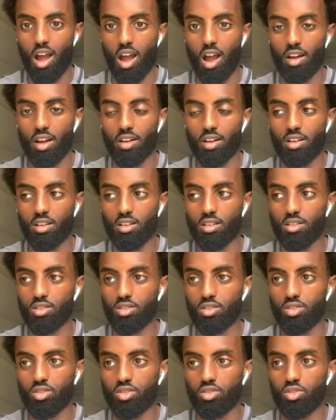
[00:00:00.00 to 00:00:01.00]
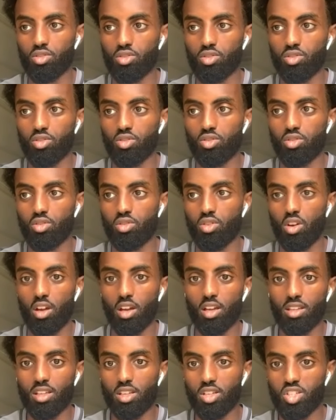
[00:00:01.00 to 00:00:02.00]
and you're
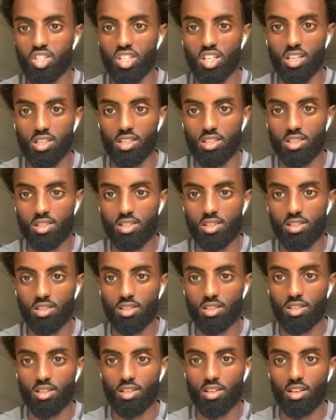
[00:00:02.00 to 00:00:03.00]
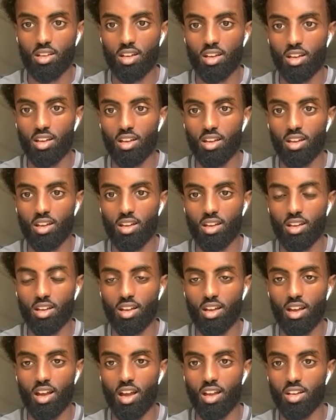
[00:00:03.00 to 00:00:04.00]
in the streets,
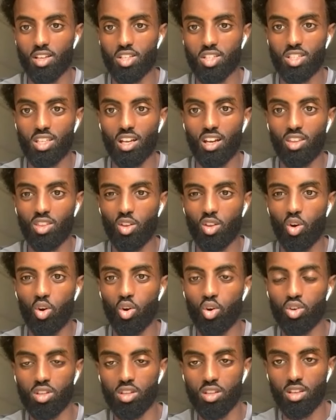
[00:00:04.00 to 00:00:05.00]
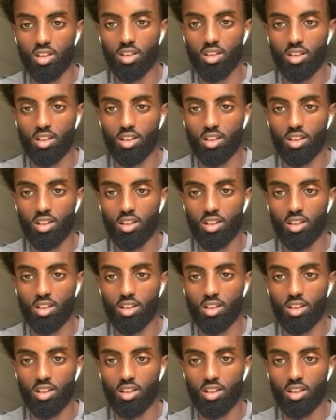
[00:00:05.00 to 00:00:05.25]
and you're still in the hood.